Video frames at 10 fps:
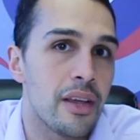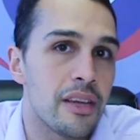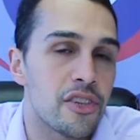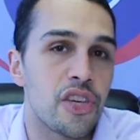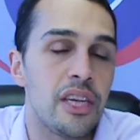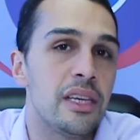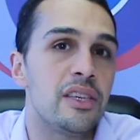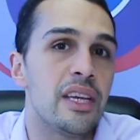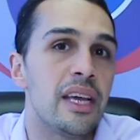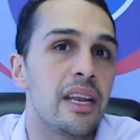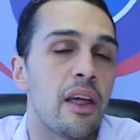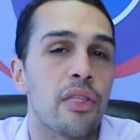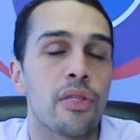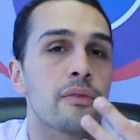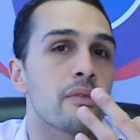she did
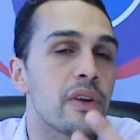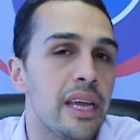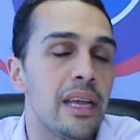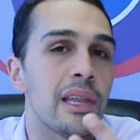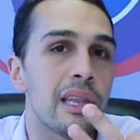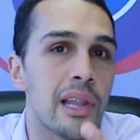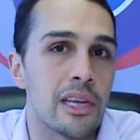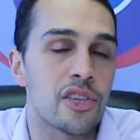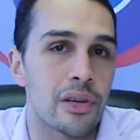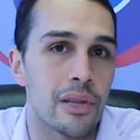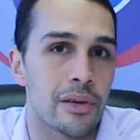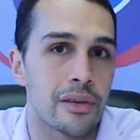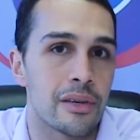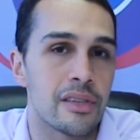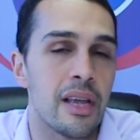3 lunch and
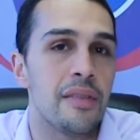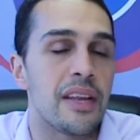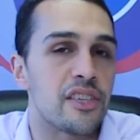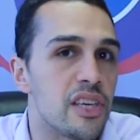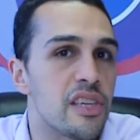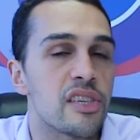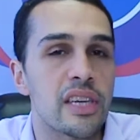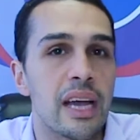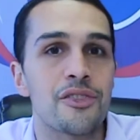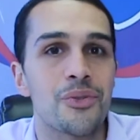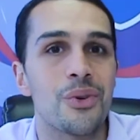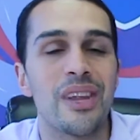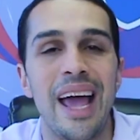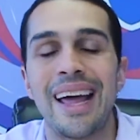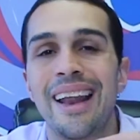learns that she
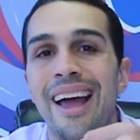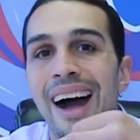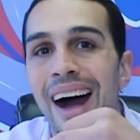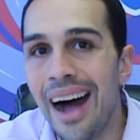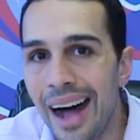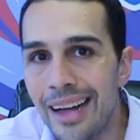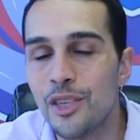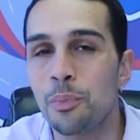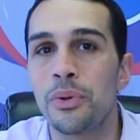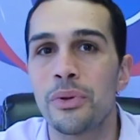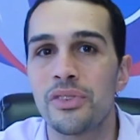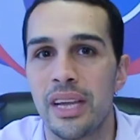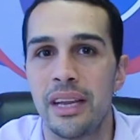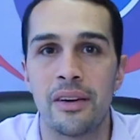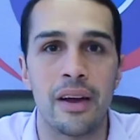scheduled at hospitals
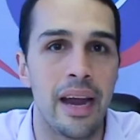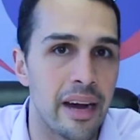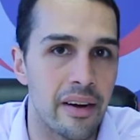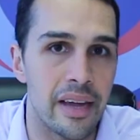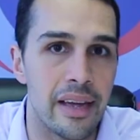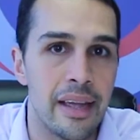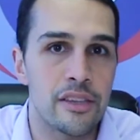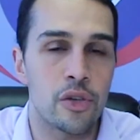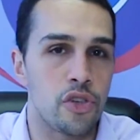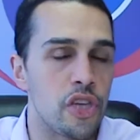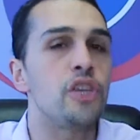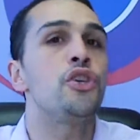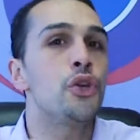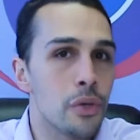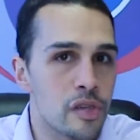in her area. So she
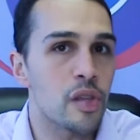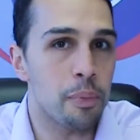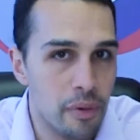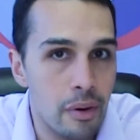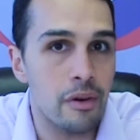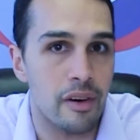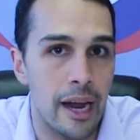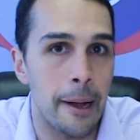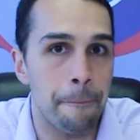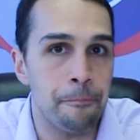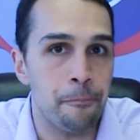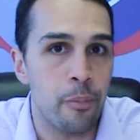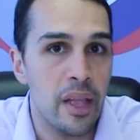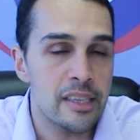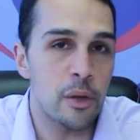used the program
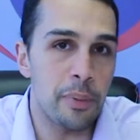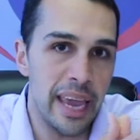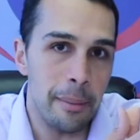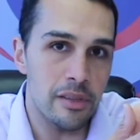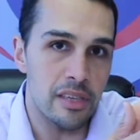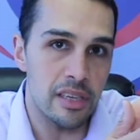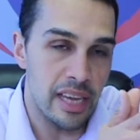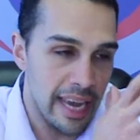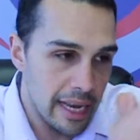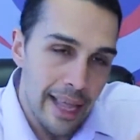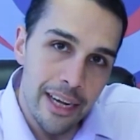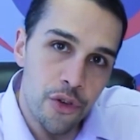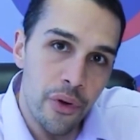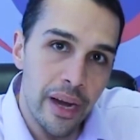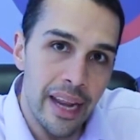to be able to take that
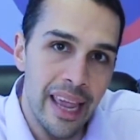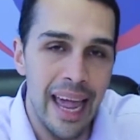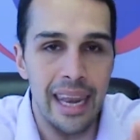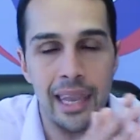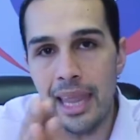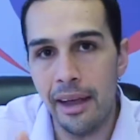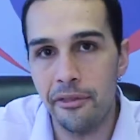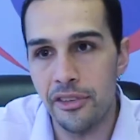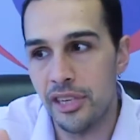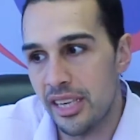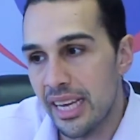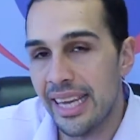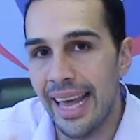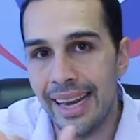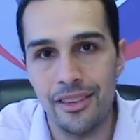training and leverage it to
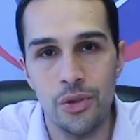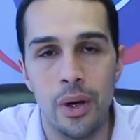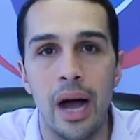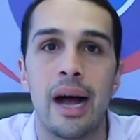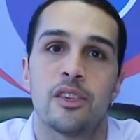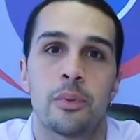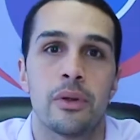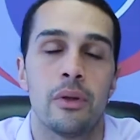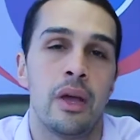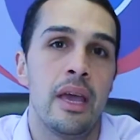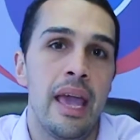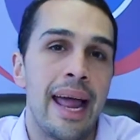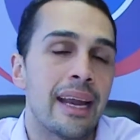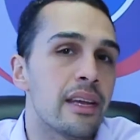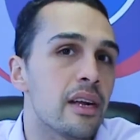get into a hospital,
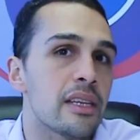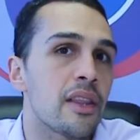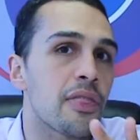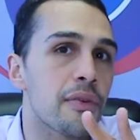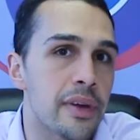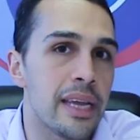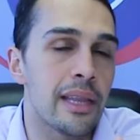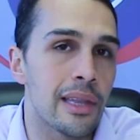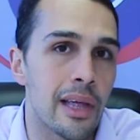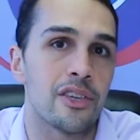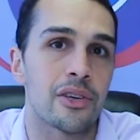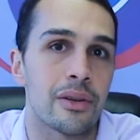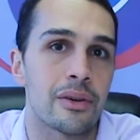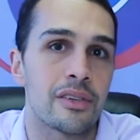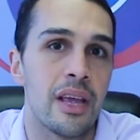and conducted 3 lunch and
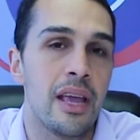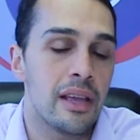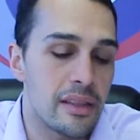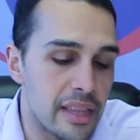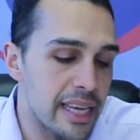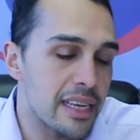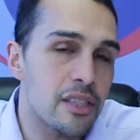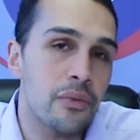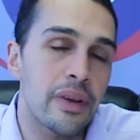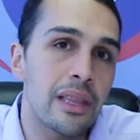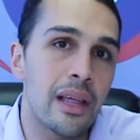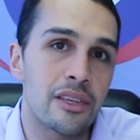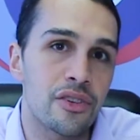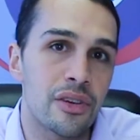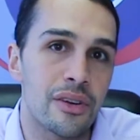learns. These 3
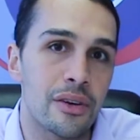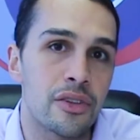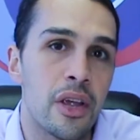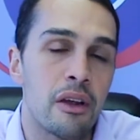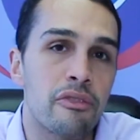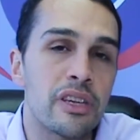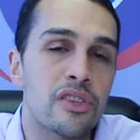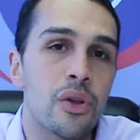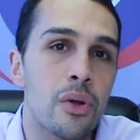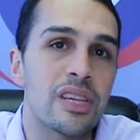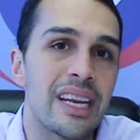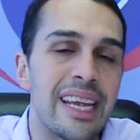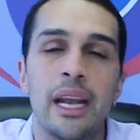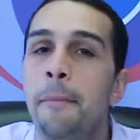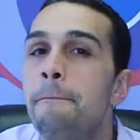lunch and learns resulted
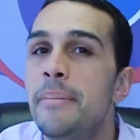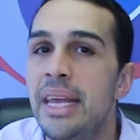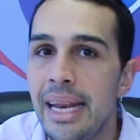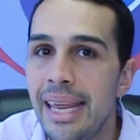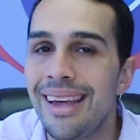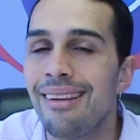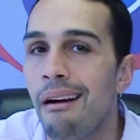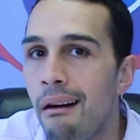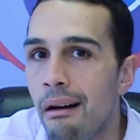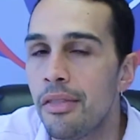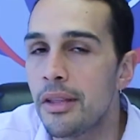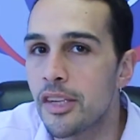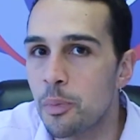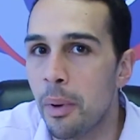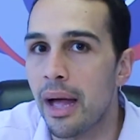in immediate
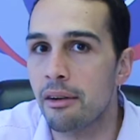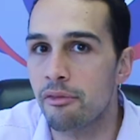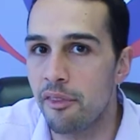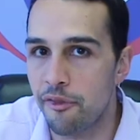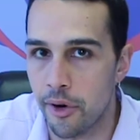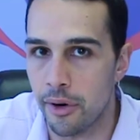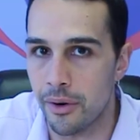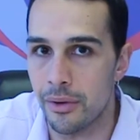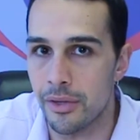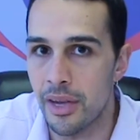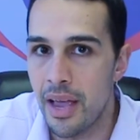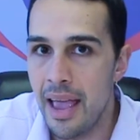on-the-spot referrals,